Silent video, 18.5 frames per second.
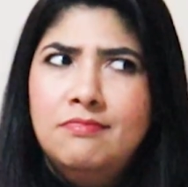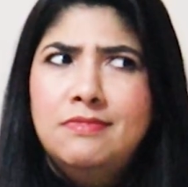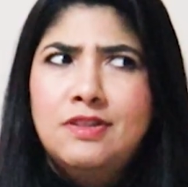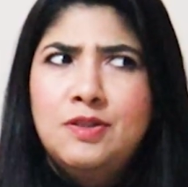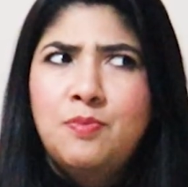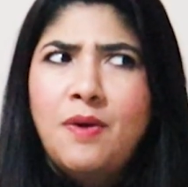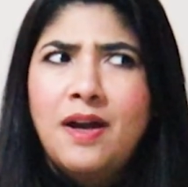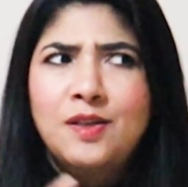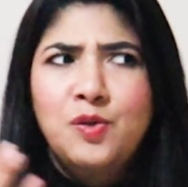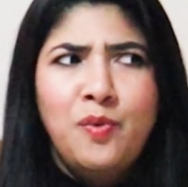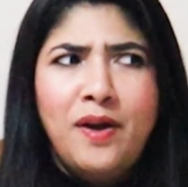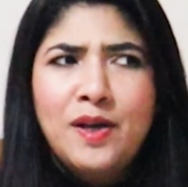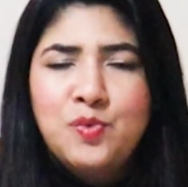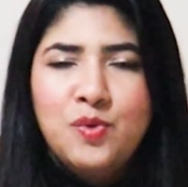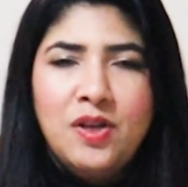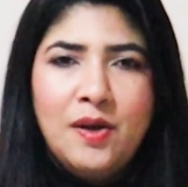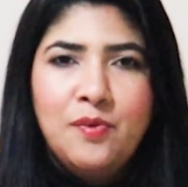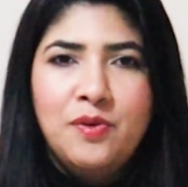smart
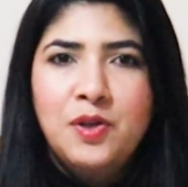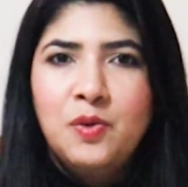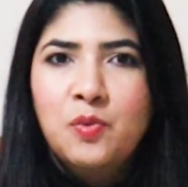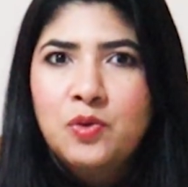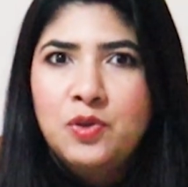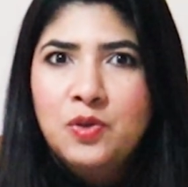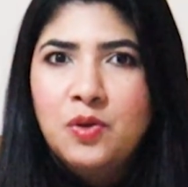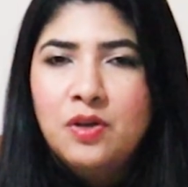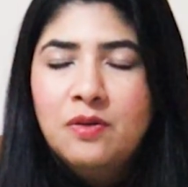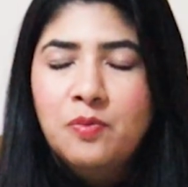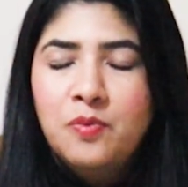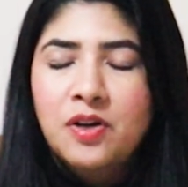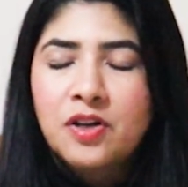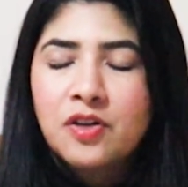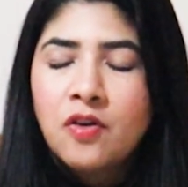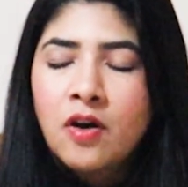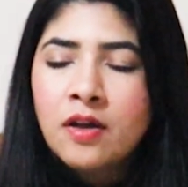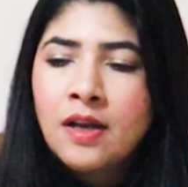device, whatever you'll
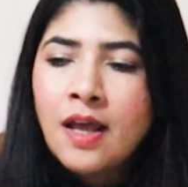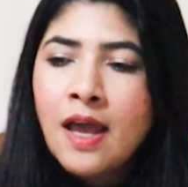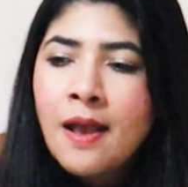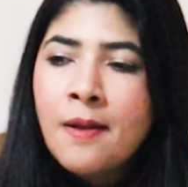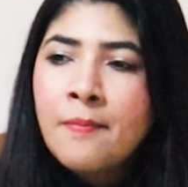work on,